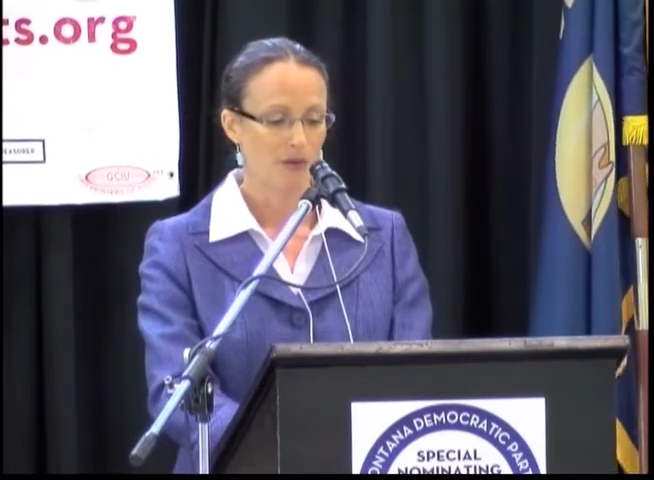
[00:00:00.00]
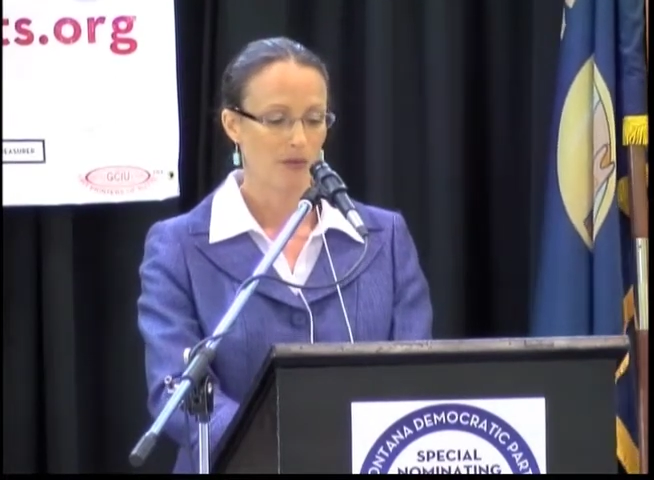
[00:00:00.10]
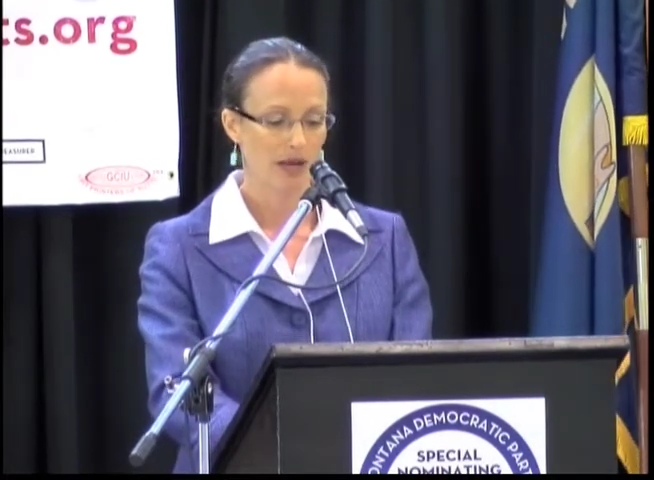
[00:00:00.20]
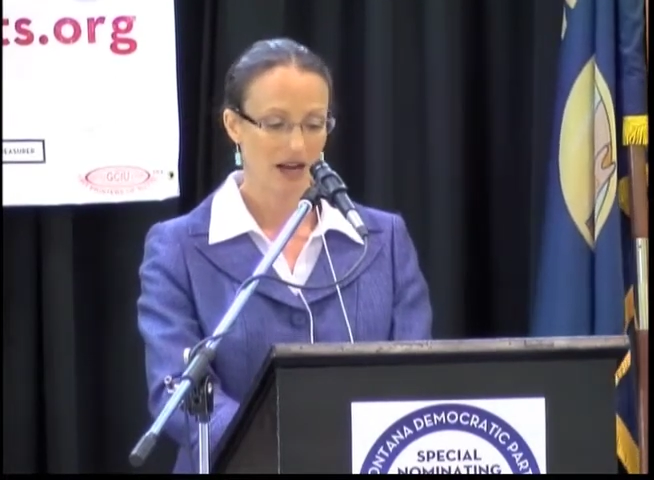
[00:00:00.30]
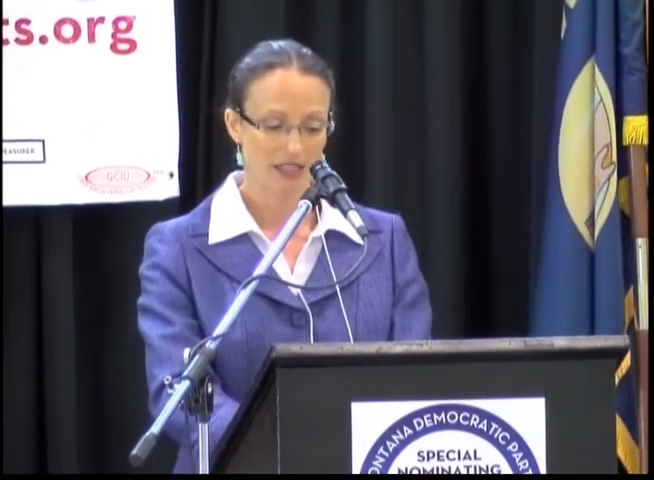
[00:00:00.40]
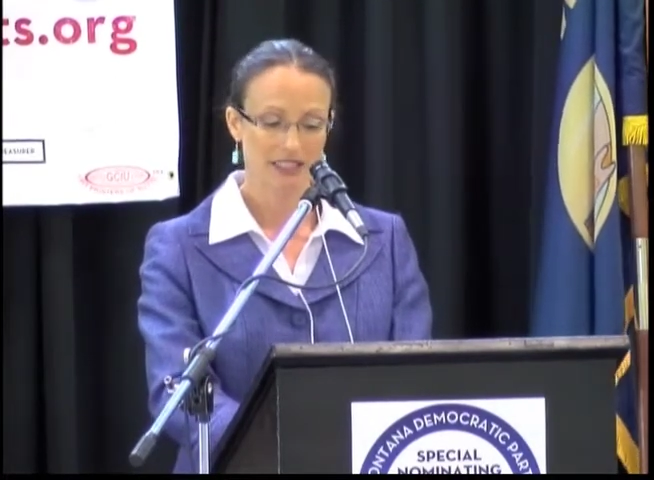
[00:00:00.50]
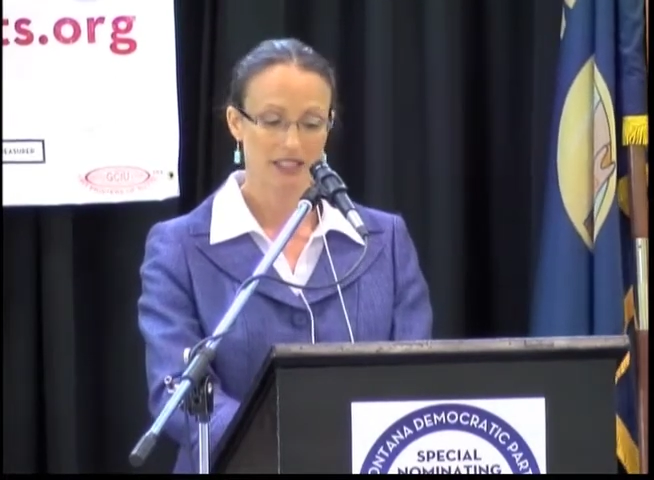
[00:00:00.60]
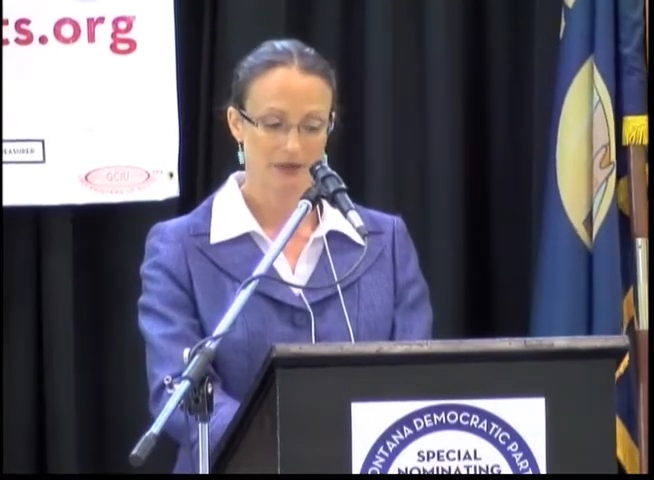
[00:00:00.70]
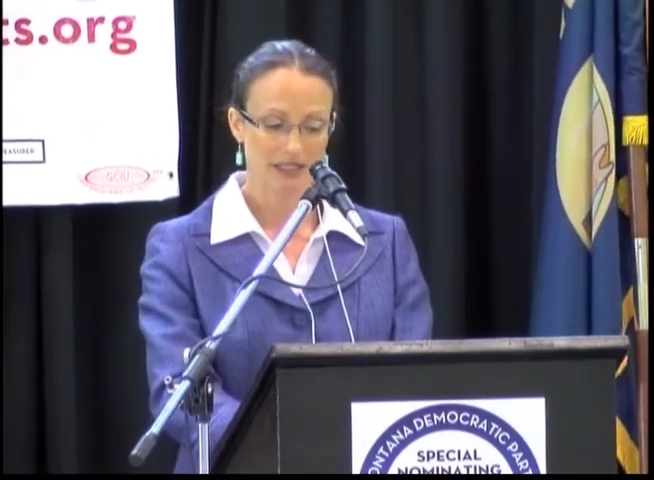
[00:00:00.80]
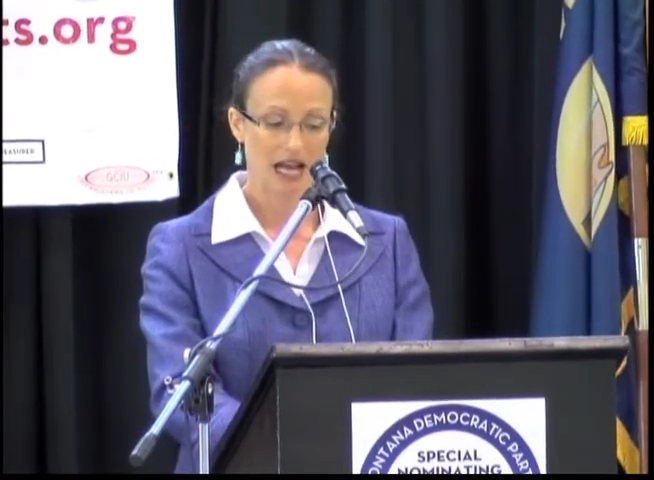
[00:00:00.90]
We all
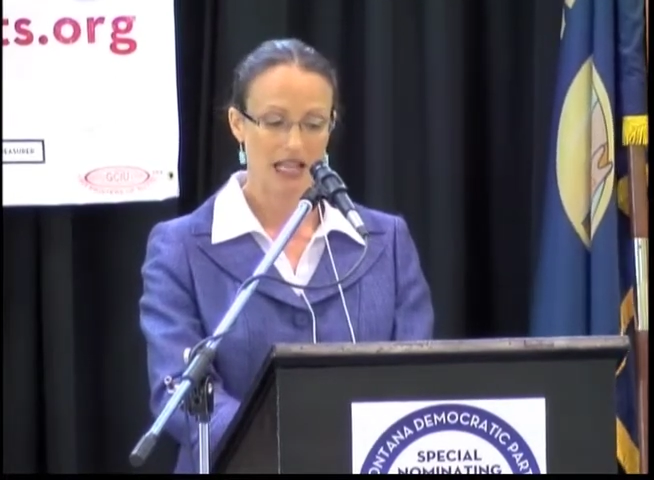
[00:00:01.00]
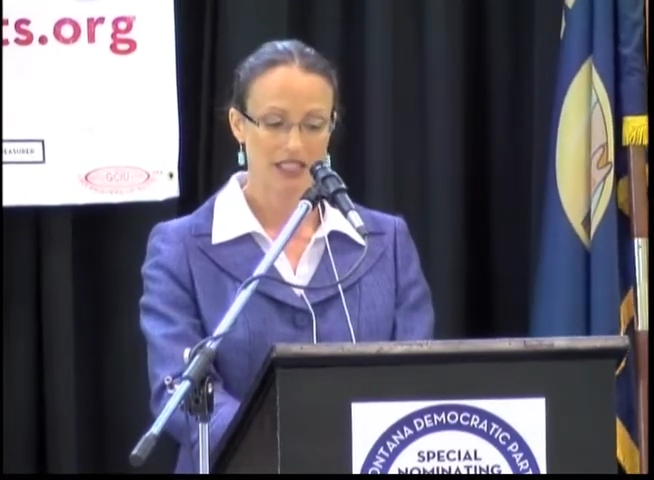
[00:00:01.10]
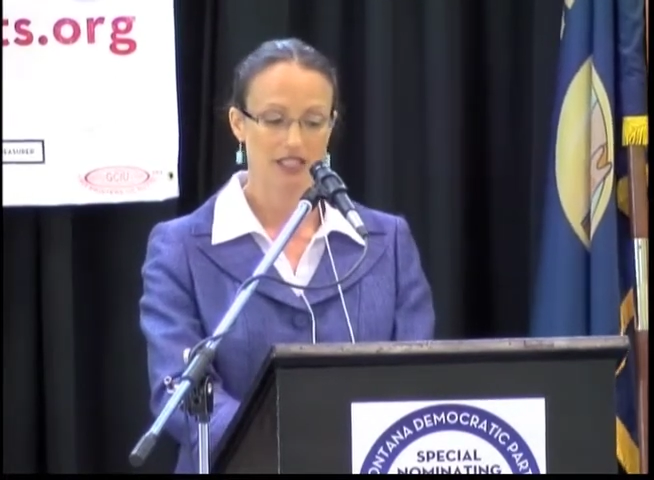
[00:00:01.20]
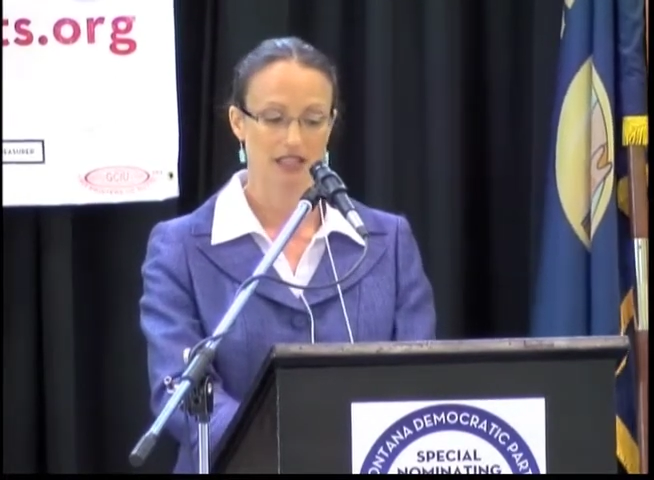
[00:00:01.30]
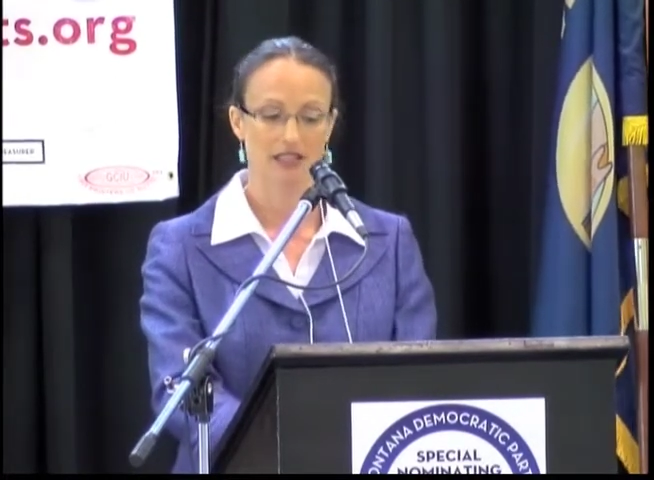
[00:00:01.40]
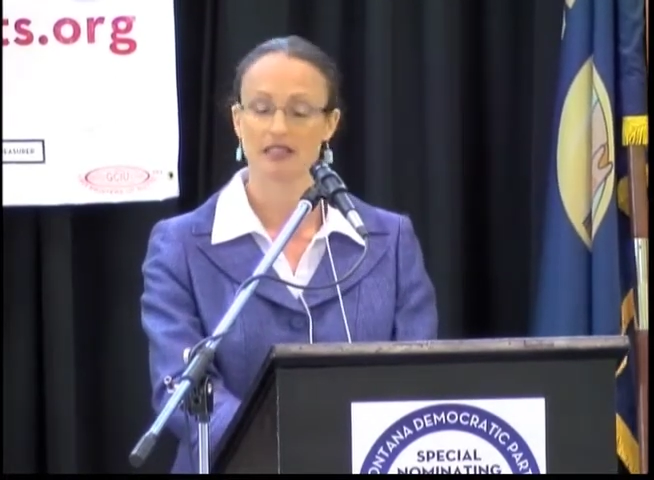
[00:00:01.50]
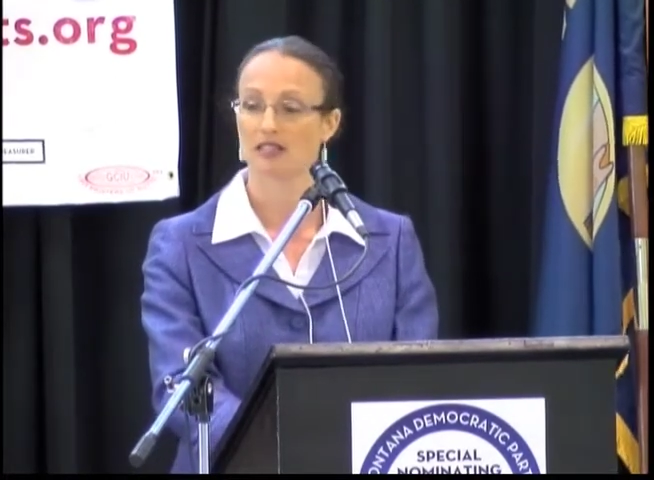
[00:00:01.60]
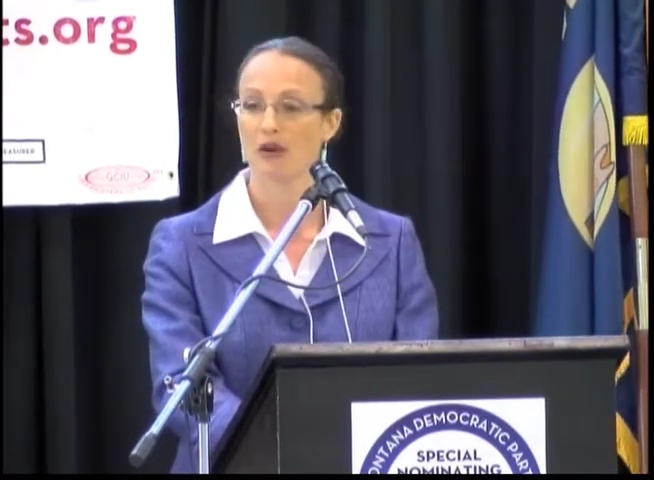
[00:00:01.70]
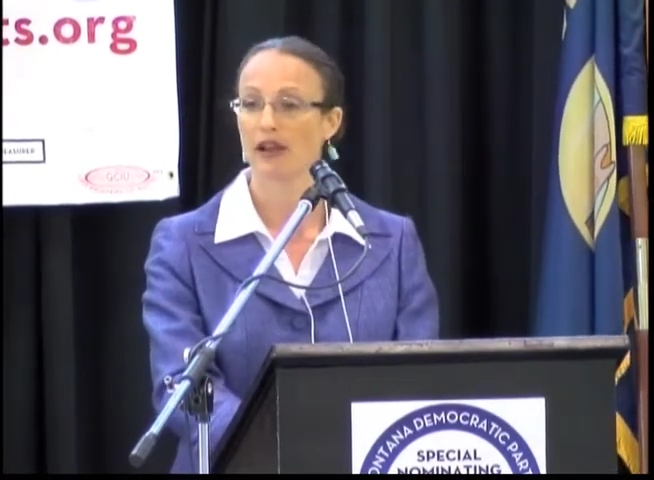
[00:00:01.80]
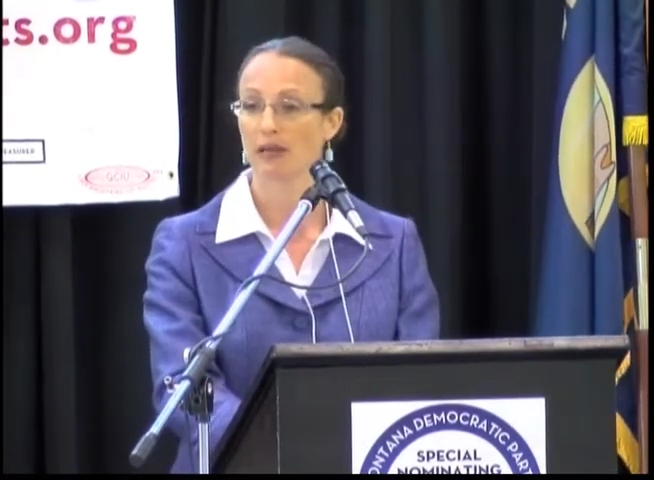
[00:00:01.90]
need to acknowledge that this
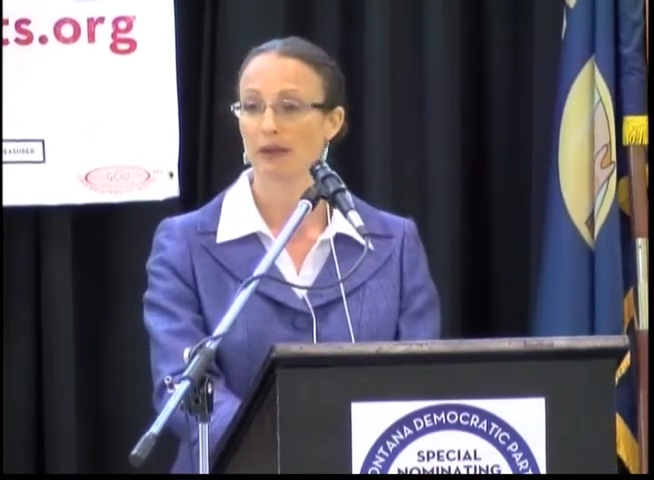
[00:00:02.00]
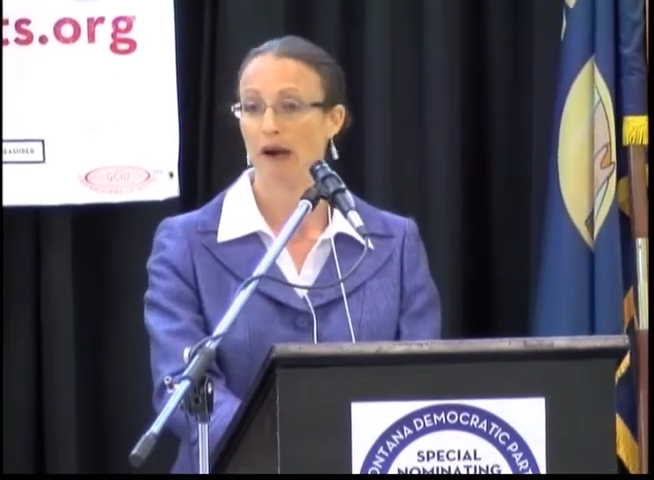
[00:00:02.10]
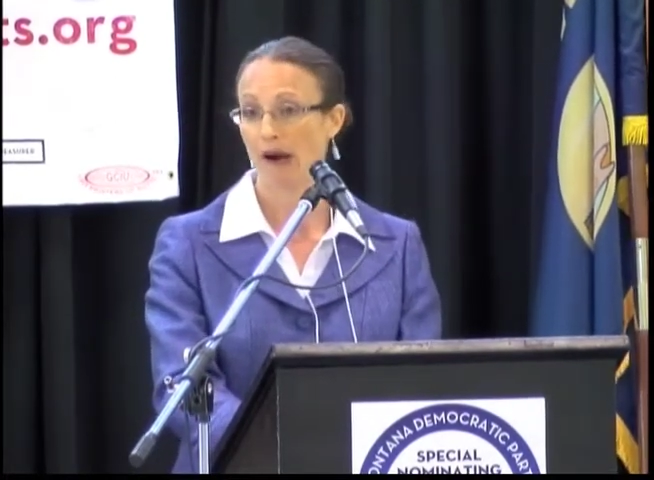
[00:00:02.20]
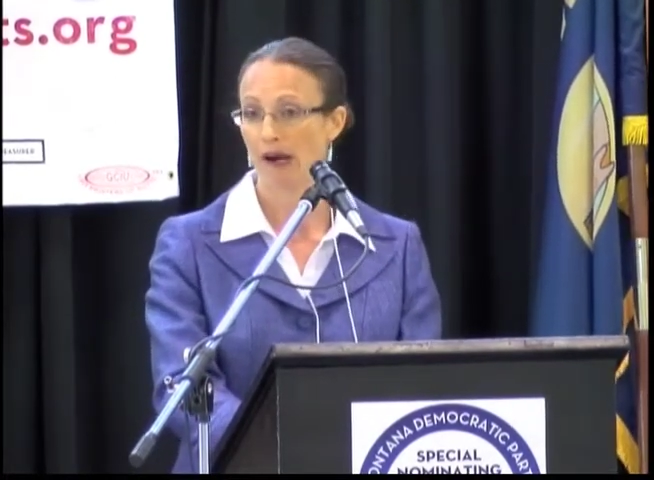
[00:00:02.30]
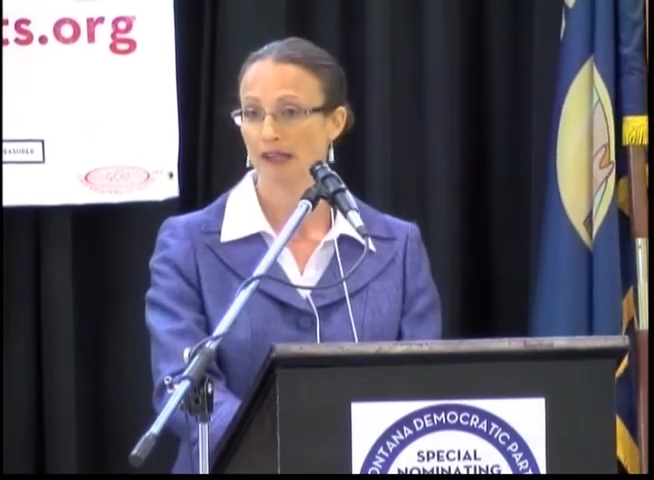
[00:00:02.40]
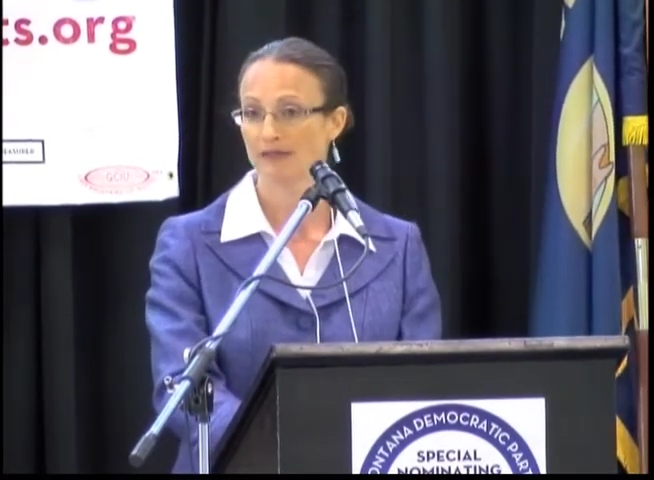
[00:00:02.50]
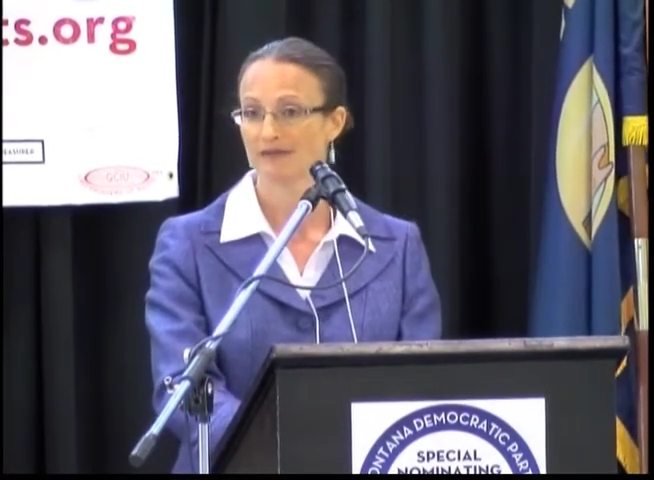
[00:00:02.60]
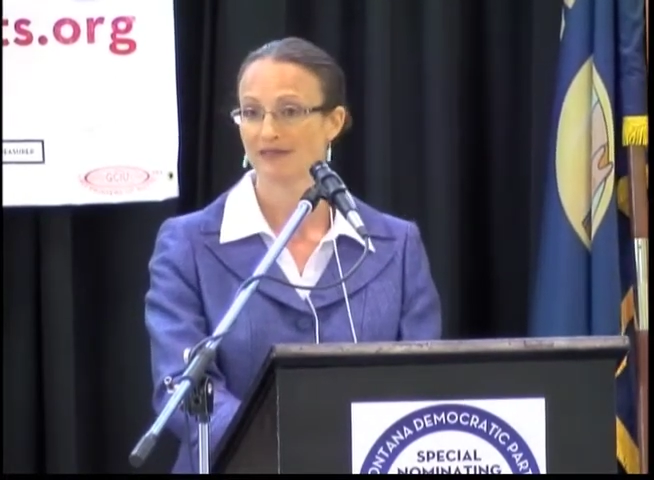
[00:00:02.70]
is going to be hard,